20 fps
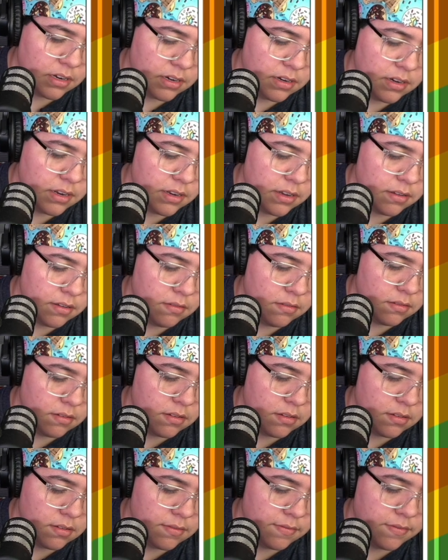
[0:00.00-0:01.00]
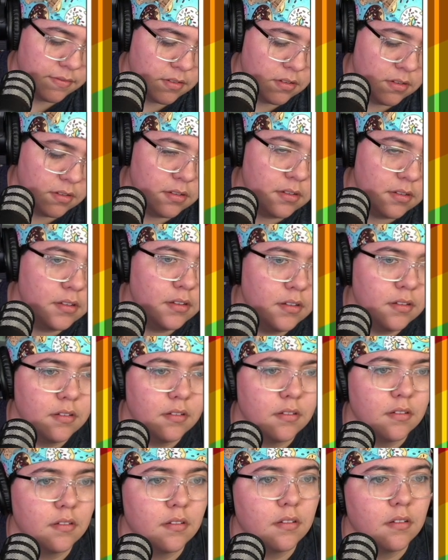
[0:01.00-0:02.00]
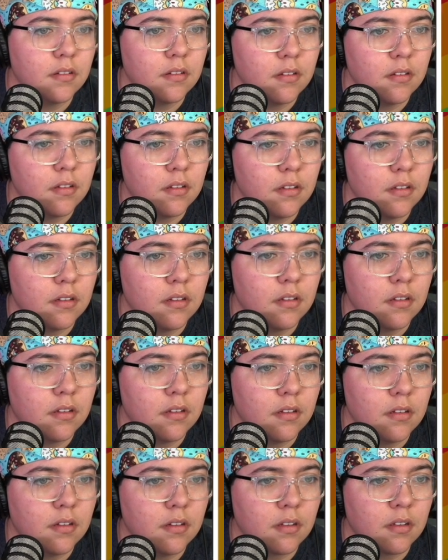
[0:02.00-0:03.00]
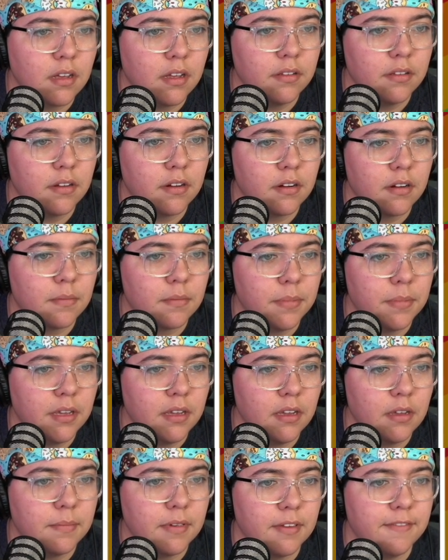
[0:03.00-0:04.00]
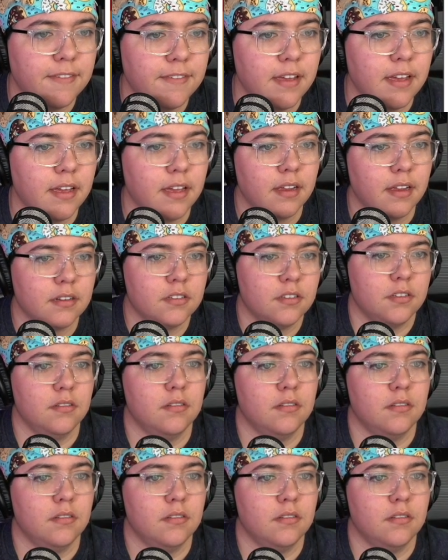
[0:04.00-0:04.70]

now. Off, on. Color, beam, effect.